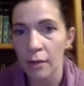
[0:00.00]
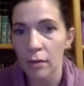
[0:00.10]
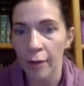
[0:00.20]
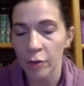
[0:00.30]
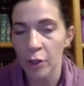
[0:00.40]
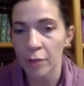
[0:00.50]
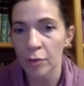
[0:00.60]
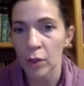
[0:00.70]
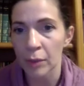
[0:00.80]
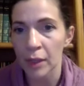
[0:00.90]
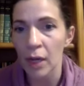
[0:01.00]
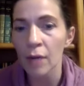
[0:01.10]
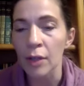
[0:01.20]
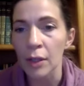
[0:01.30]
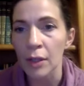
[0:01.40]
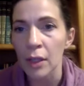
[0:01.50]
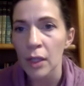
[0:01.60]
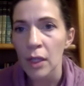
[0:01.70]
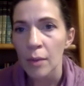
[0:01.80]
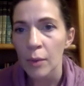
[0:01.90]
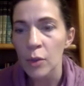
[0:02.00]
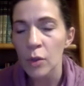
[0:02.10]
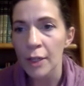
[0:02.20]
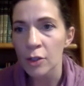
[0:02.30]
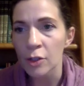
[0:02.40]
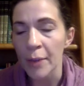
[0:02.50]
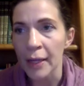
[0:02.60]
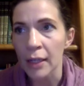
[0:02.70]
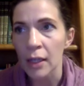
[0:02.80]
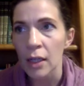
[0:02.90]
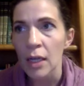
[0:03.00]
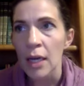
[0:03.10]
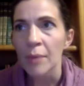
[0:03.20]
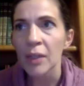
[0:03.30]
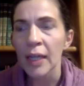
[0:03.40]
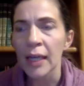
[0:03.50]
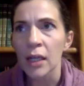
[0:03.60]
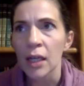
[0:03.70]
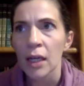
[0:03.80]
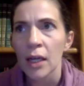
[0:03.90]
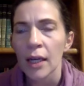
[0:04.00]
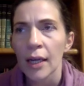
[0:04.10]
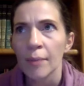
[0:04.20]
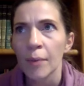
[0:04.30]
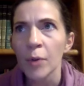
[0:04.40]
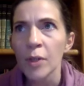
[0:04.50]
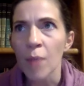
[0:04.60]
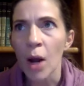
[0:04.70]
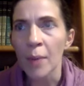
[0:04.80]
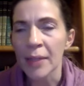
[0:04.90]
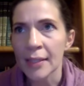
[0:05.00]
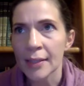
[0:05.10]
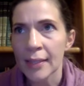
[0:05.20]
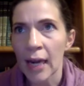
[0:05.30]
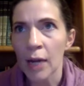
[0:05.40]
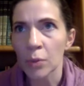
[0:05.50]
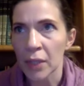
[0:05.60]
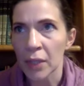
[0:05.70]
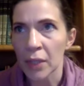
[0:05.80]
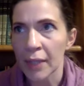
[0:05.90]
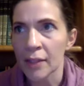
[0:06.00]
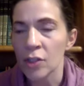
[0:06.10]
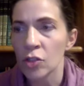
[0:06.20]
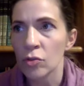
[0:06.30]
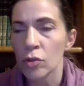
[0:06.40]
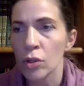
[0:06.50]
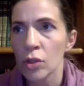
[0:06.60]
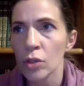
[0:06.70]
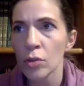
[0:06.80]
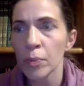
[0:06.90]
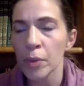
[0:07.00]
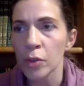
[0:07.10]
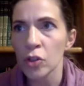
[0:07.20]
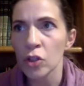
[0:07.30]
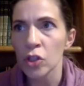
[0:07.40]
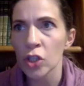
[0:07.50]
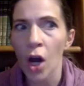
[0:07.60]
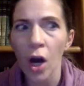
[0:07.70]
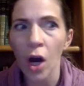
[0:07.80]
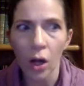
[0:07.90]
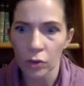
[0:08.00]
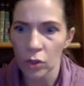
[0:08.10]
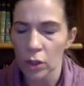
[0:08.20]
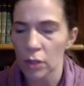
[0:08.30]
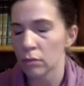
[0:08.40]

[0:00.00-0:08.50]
after he fully recovered. It was quite traumatic. But like, both his mom and dad were like the super tall, just